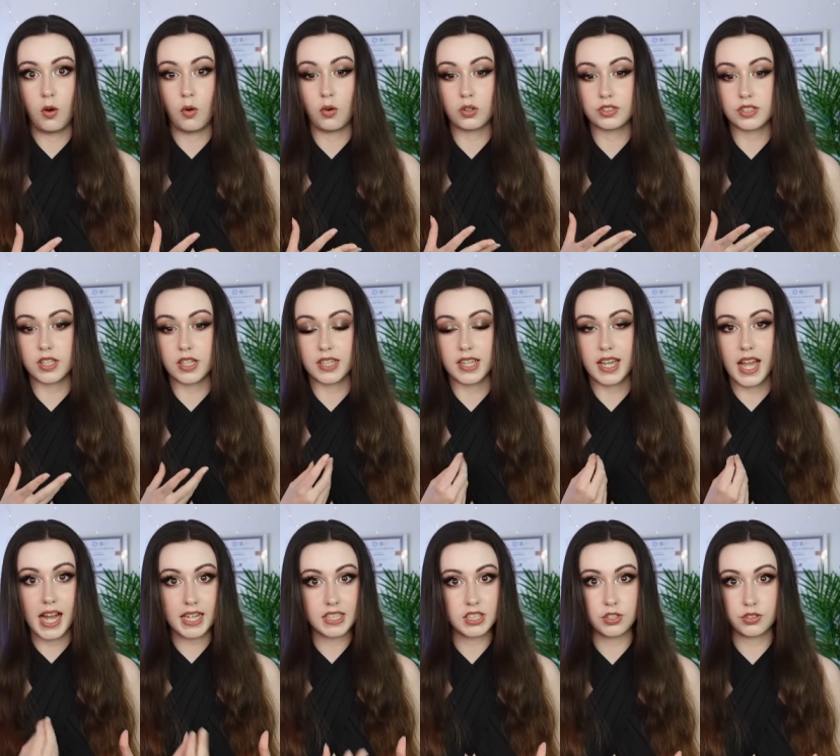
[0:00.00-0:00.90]
or certain
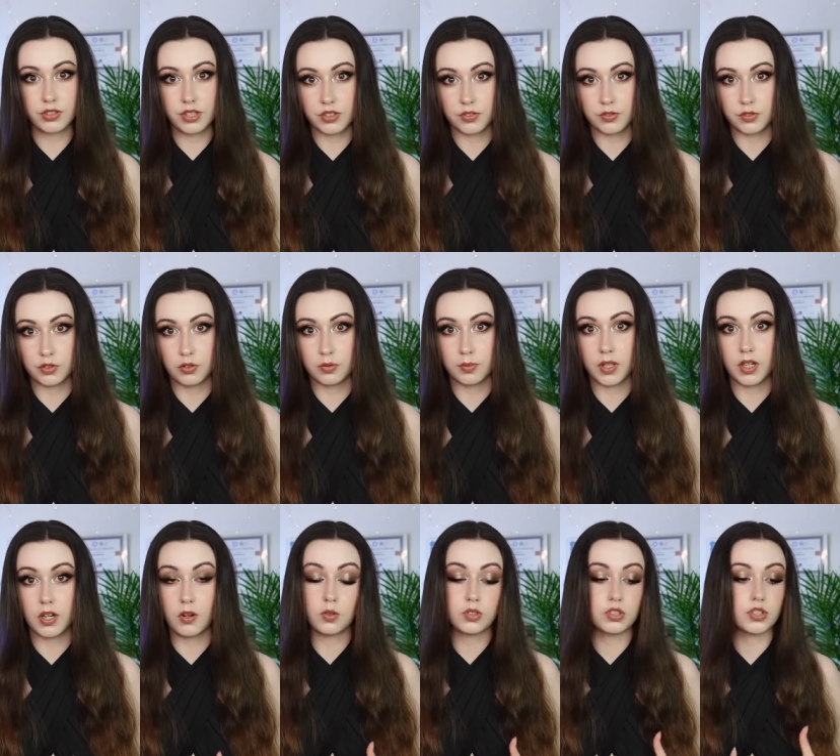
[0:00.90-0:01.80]
categories of
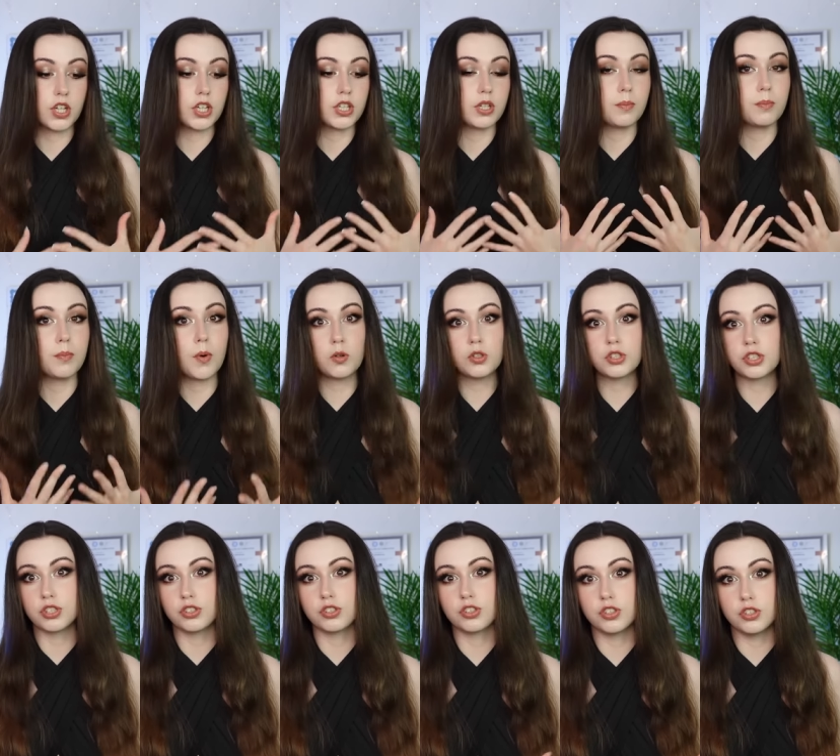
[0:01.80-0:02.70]
trauma, or certain
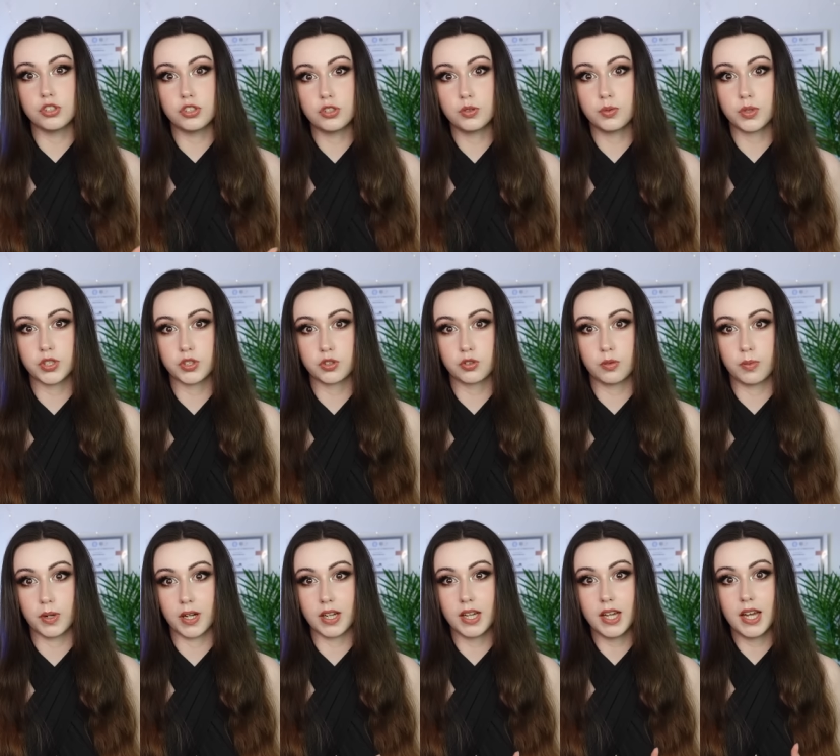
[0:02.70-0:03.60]
emotions to do with
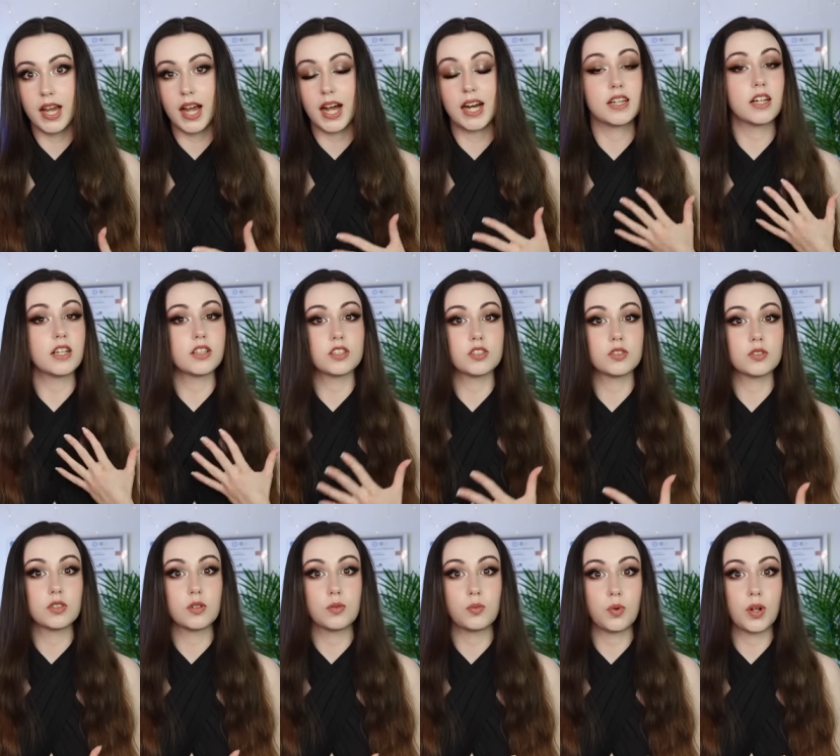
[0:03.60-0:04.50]
trauma, and
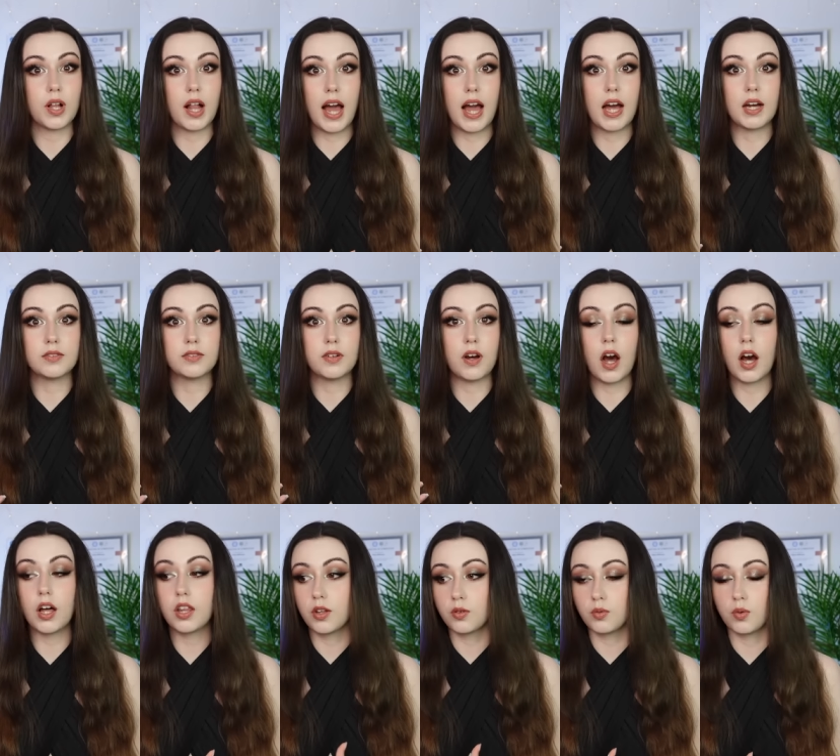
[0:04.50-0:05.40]
others will have
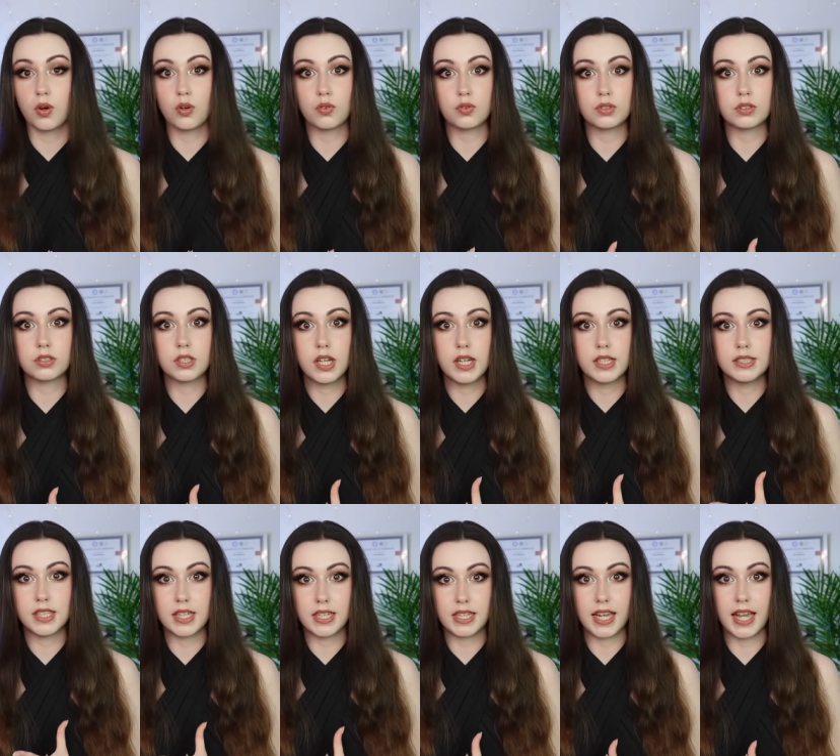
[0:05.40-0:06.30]
other roles
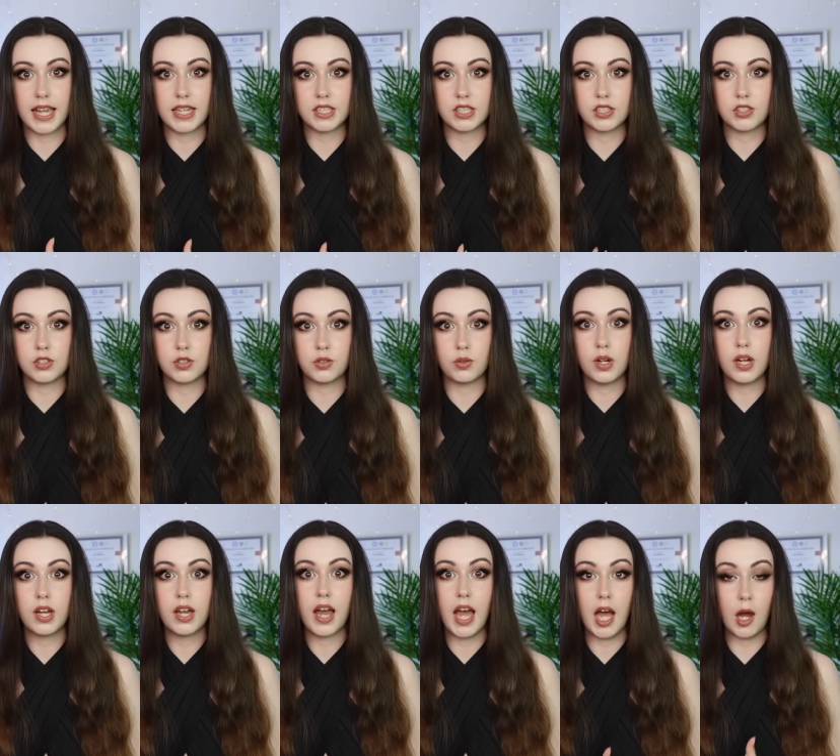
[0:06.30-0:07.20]
dedicated to
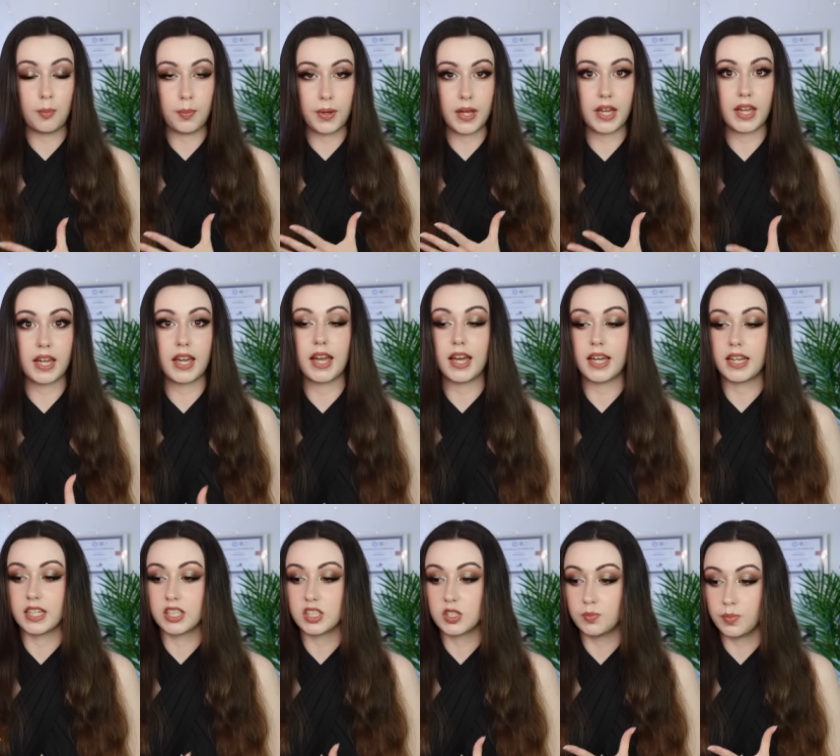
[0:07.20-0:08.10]
helping and
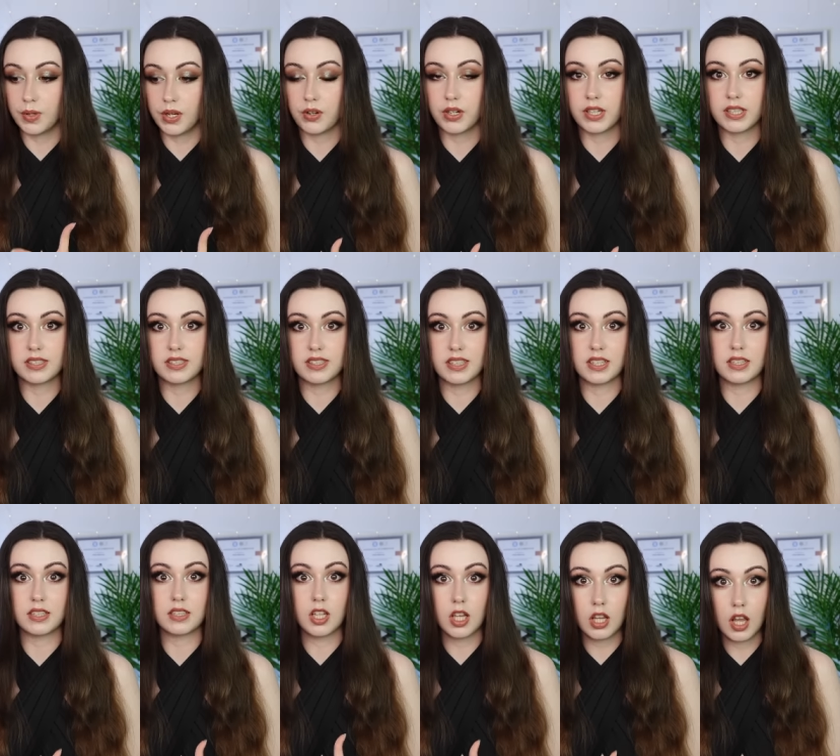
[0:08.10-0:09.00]

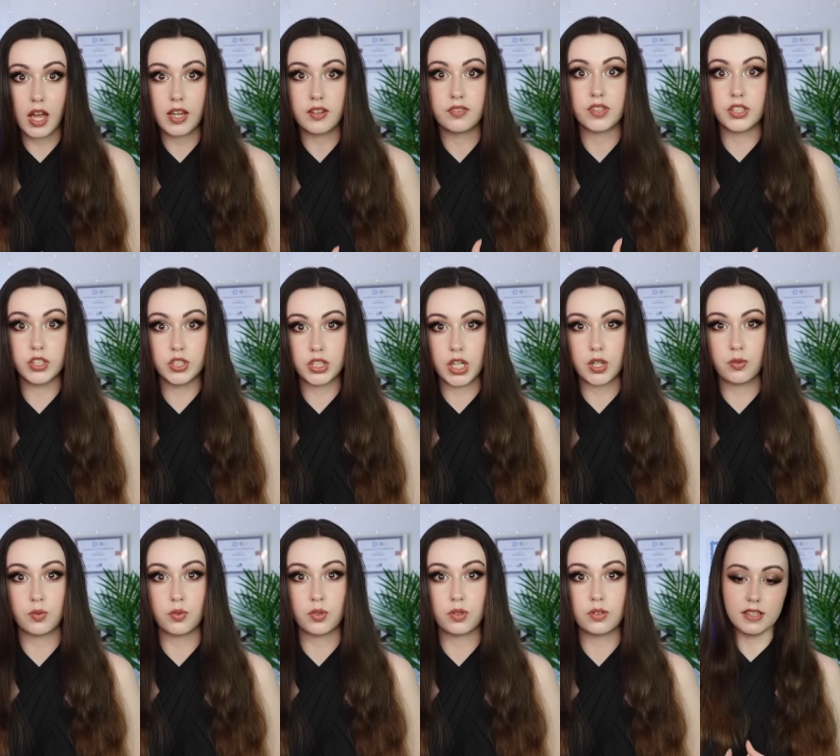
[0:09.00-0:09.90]
experiencing life in
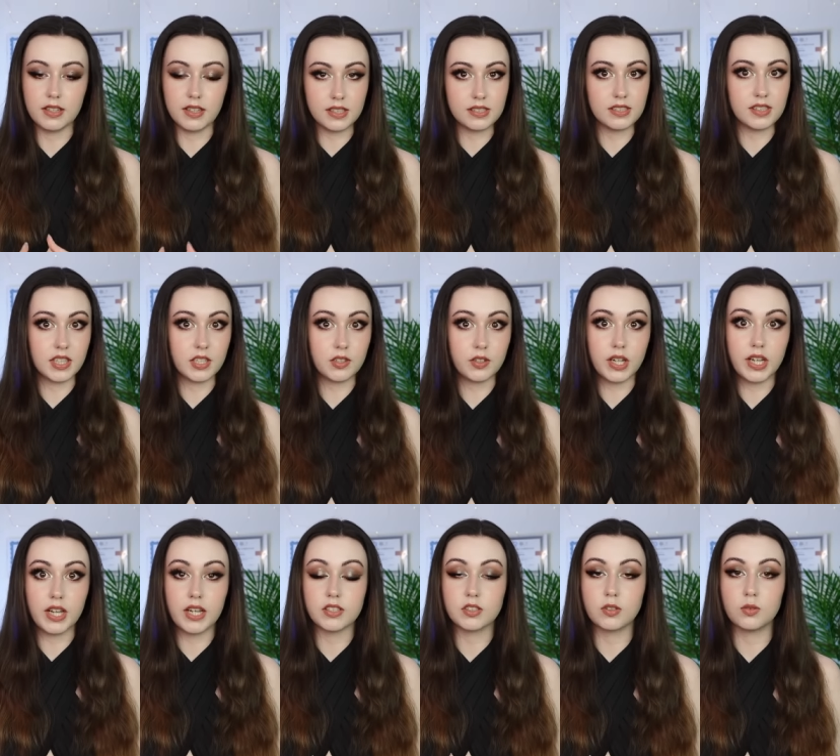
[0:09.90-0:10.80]
general. This
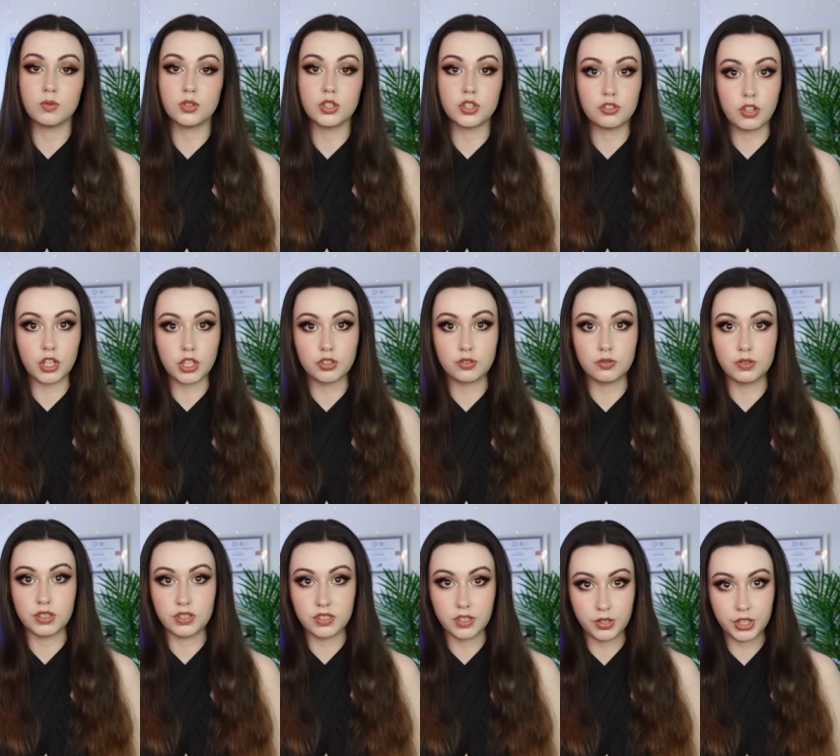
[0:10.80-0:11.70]
theory is called structural
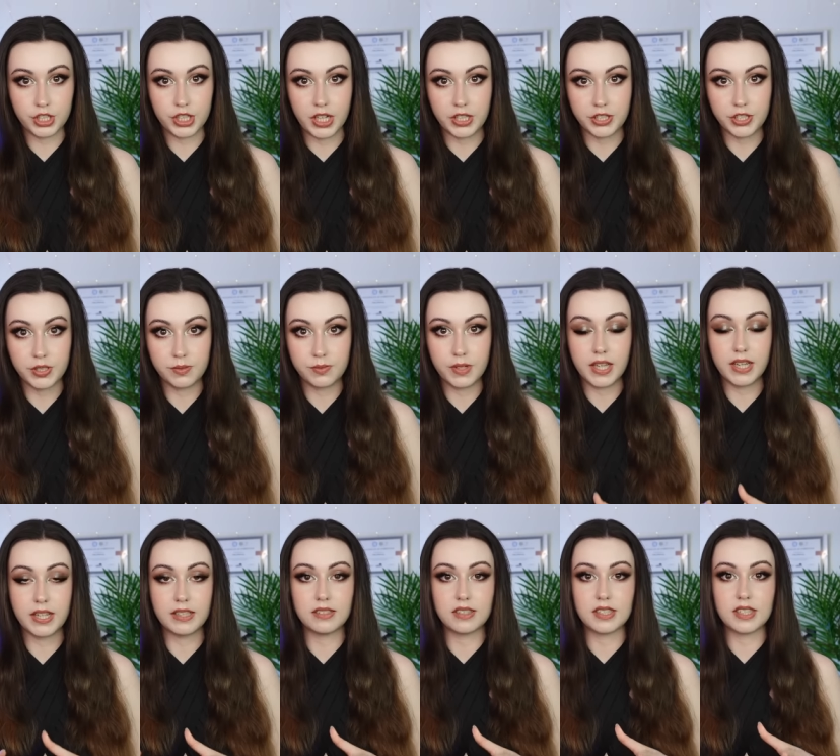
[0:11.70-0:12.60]
dissociation. It
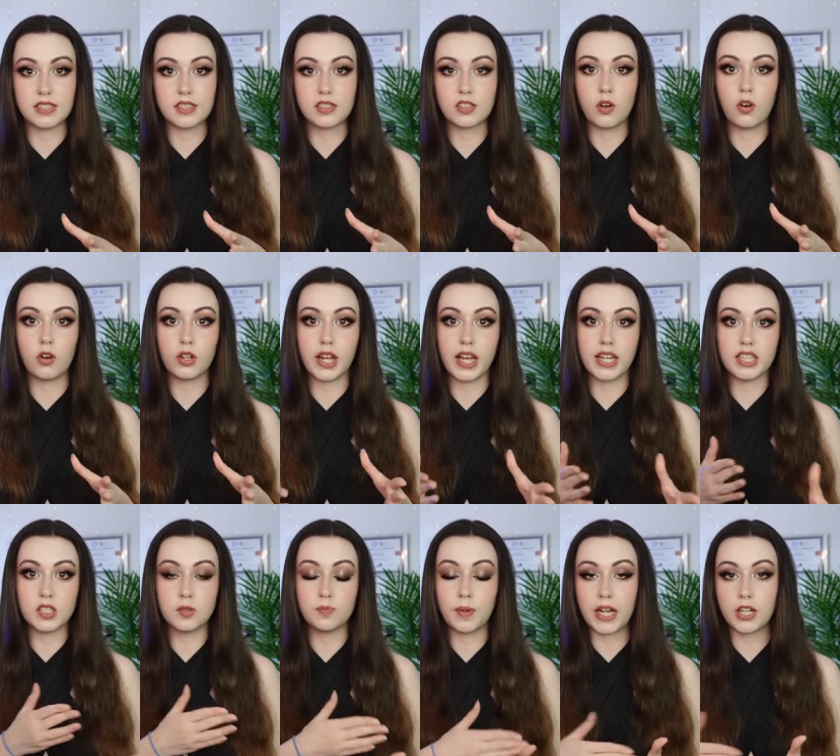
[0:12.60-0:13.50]
exists on a
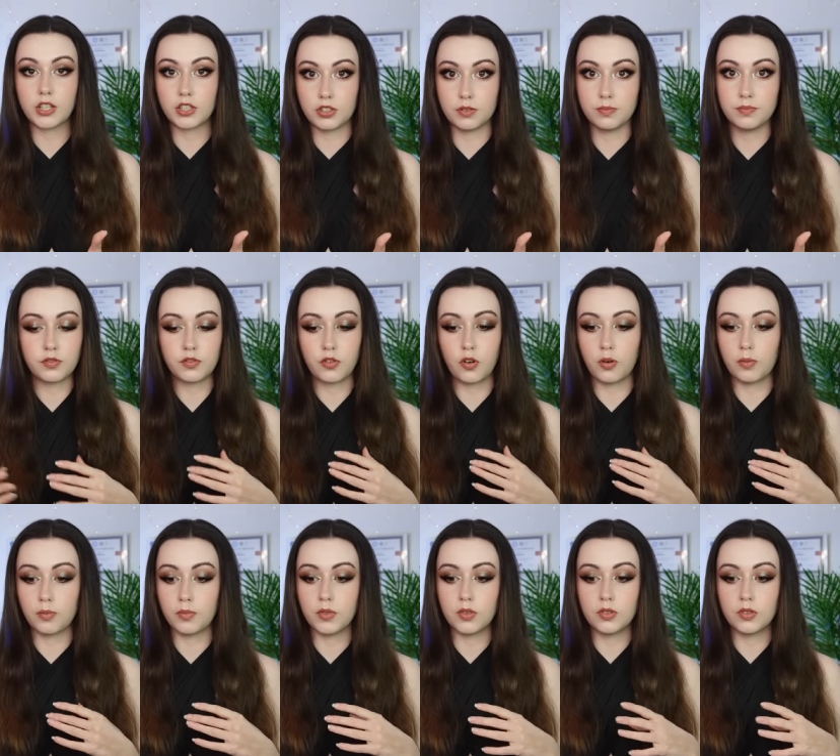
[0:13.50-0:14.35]
spectrum from